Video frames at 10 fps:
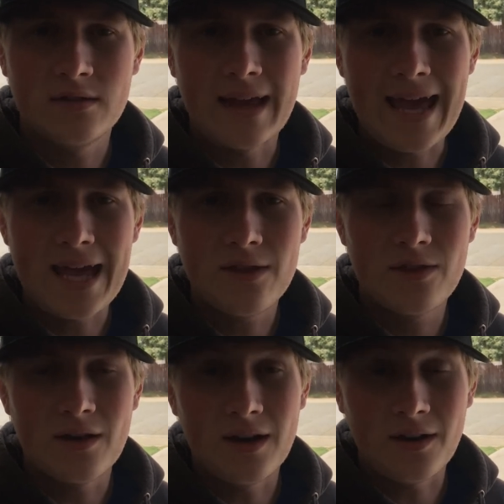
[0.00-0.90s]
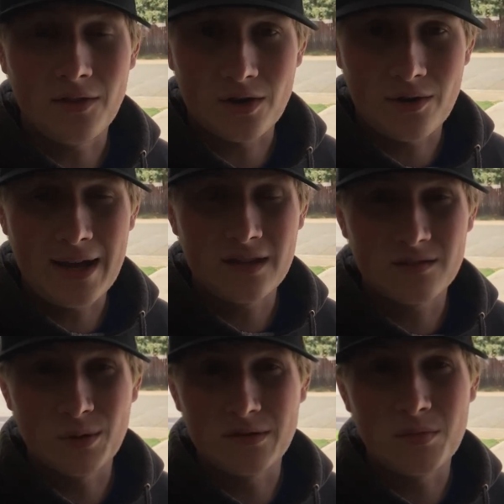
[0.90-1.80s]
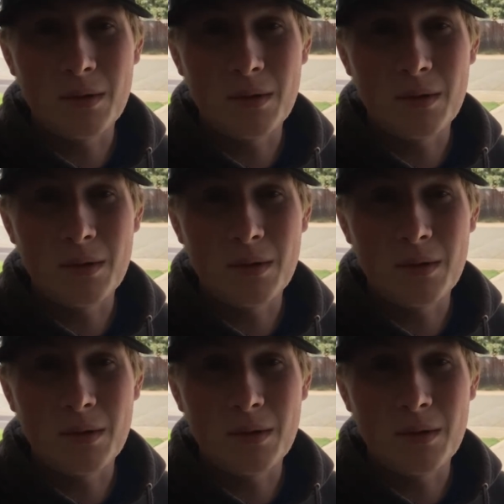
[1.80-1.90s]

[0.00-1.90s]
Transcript: the eighth. Uh, the crank is supposed to be